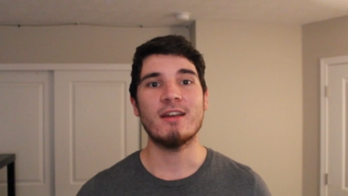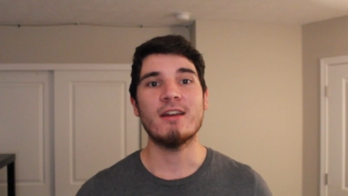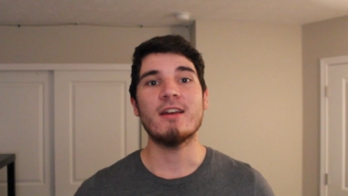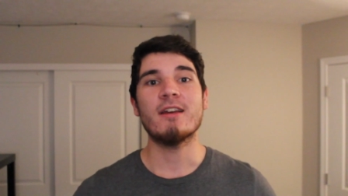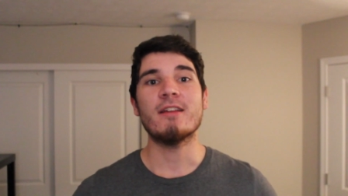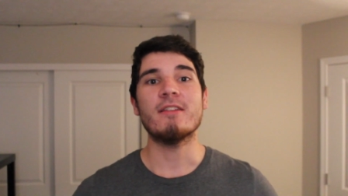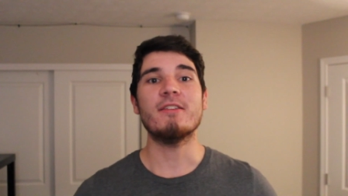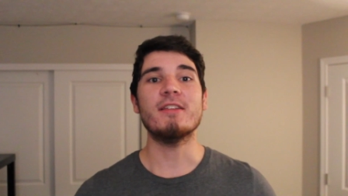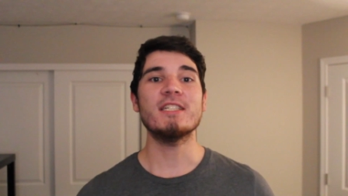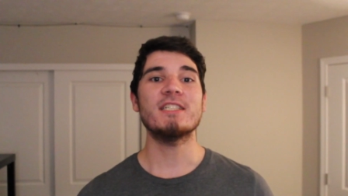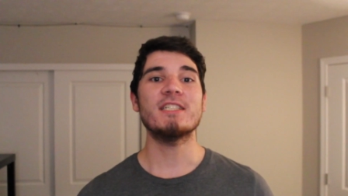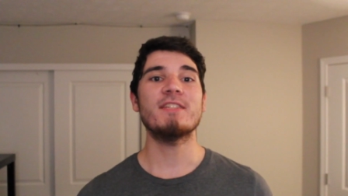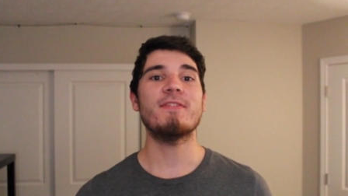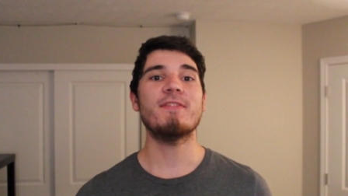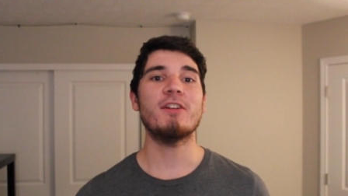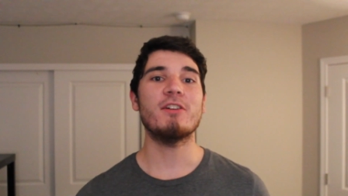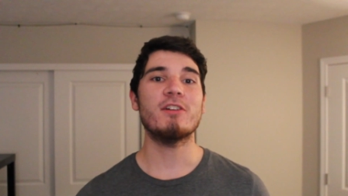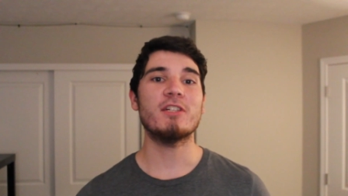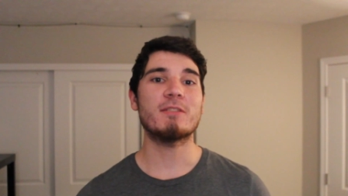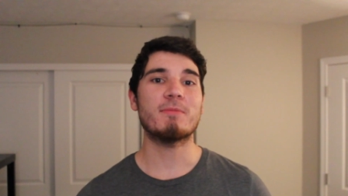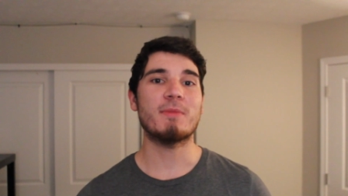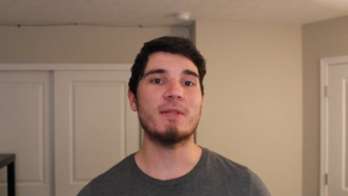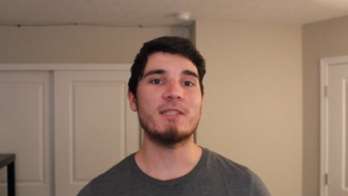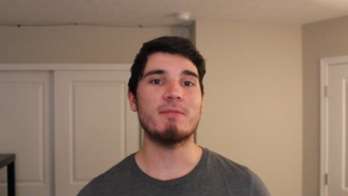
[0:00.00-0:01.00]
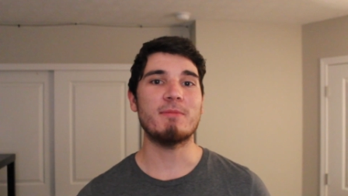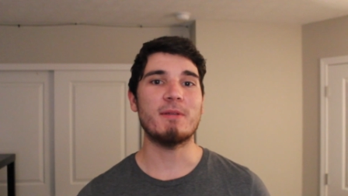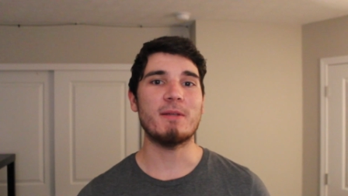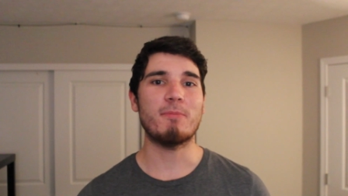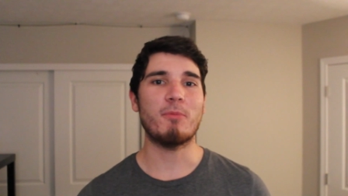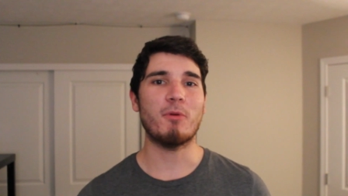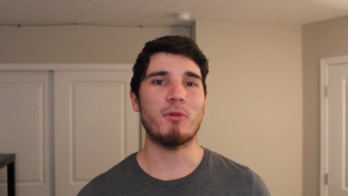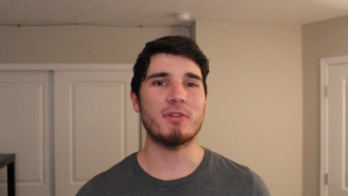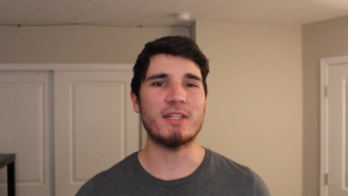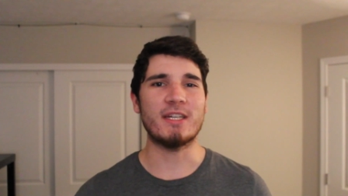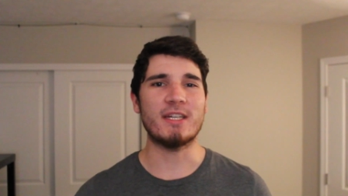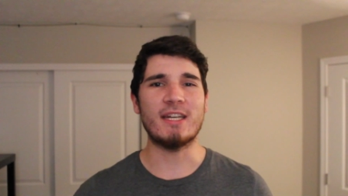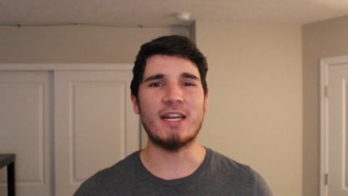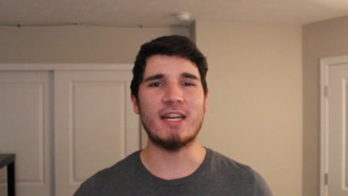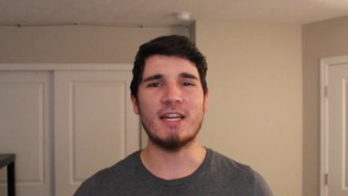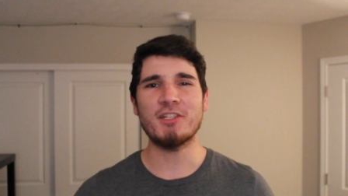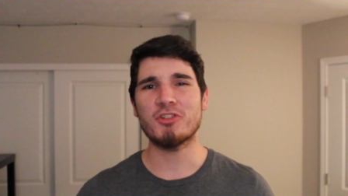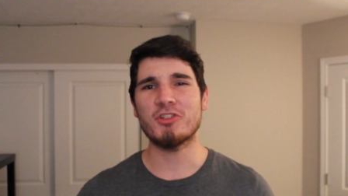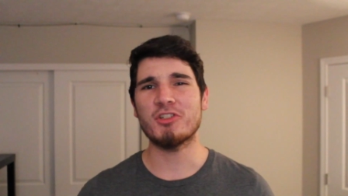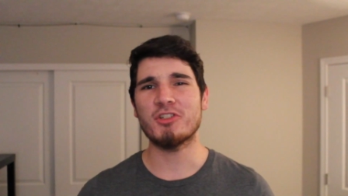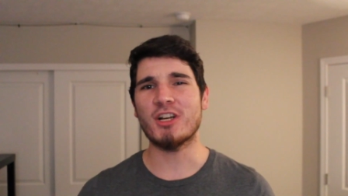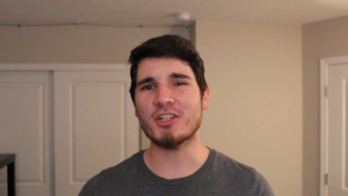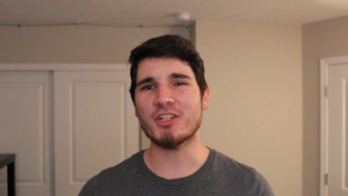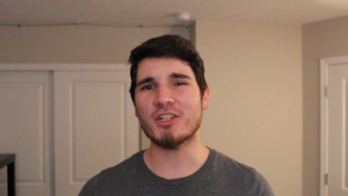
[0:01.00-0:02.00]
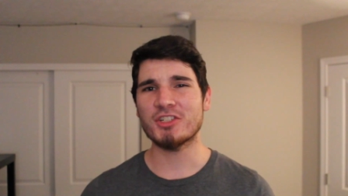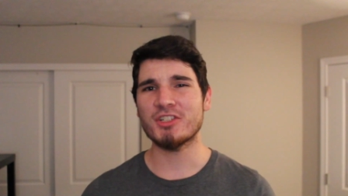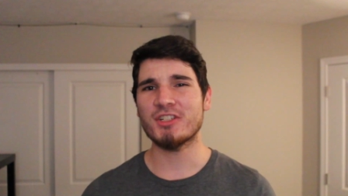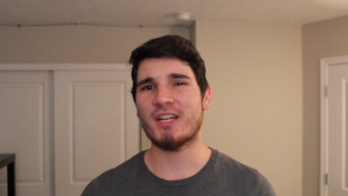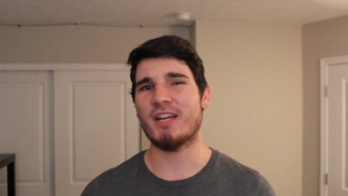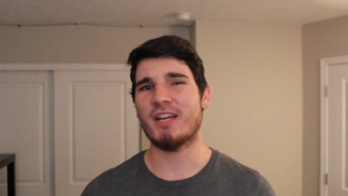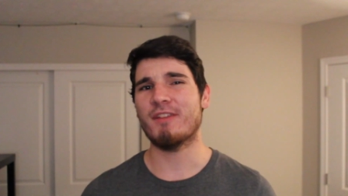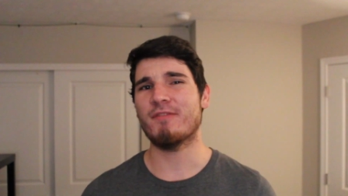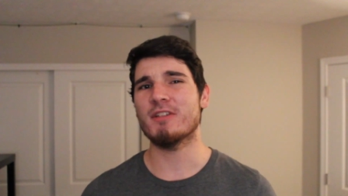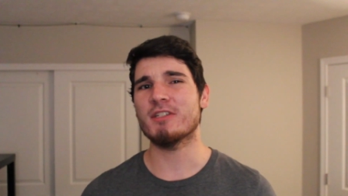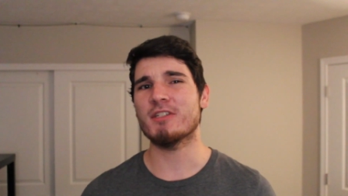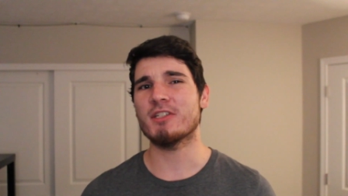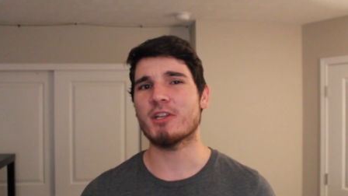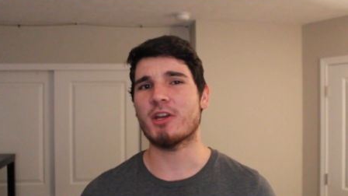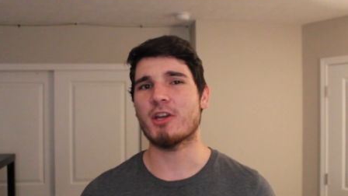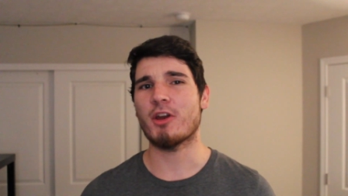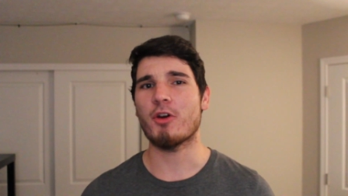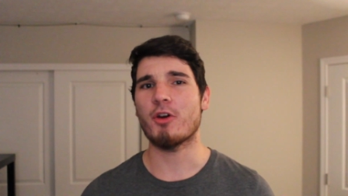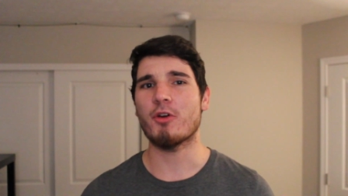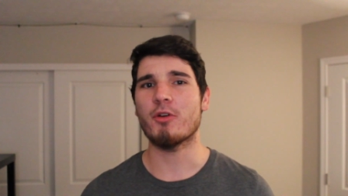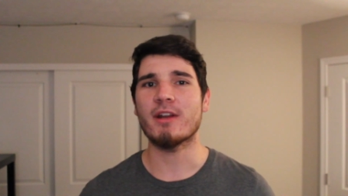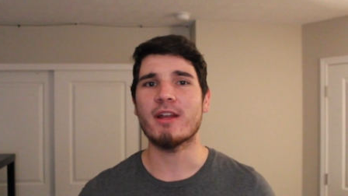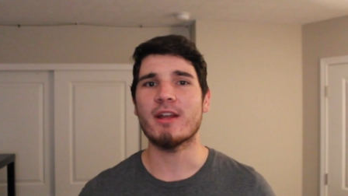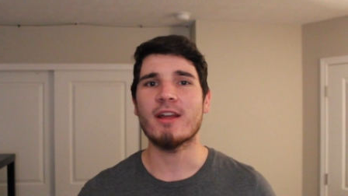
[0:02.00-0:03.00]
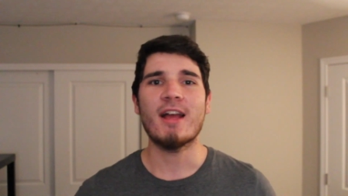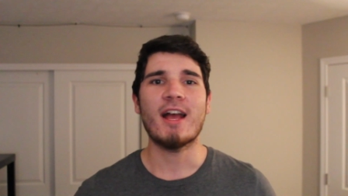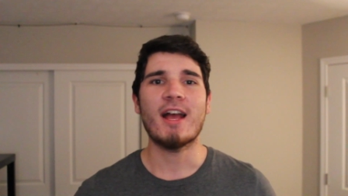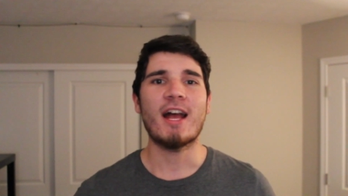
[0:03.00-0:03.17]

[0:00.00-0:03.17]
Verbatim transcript: This video is meant to be both an introduction to Advent of Code